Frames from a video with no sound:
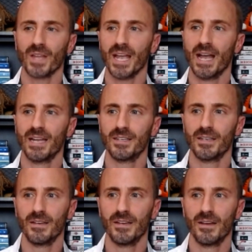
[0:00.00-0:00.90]

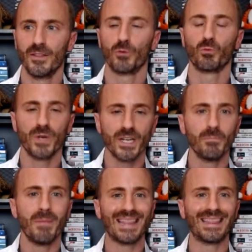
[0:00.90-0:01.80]
And the real
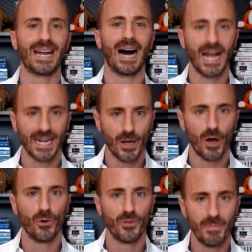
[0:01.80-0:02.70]
men that I
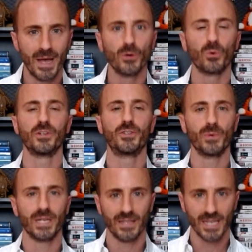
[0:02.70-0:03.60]
know, the men who are
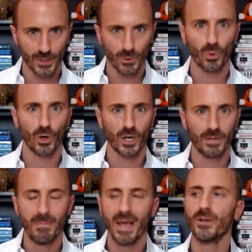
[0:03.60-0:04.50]
doing the inner
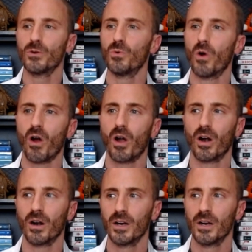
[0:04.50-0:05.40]
work, men who
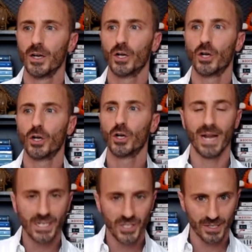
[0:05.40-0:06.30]
are
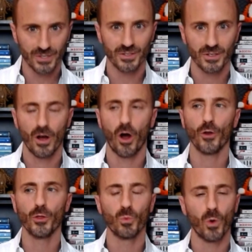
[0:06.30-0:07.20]
courageous,
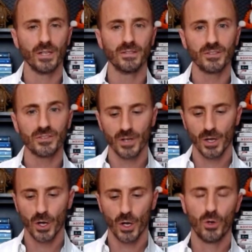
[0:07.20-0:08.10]
are the
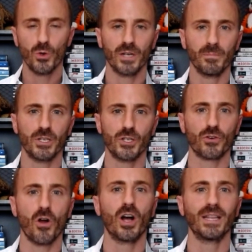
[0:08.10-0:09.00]
ones who can be
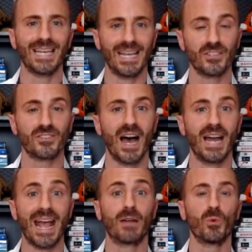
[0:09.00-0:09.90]
strong on the inside
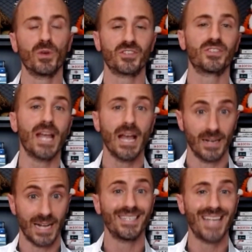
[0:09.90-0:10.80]
and withstand
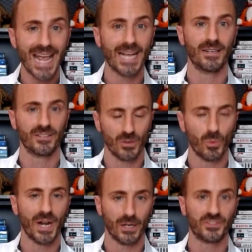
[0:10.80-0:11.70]
and take someone
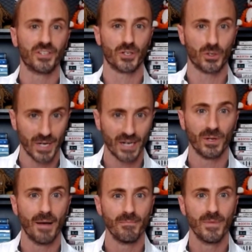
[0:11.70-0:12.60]
else disagreeing with
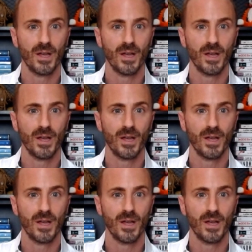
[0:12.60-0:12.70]
them,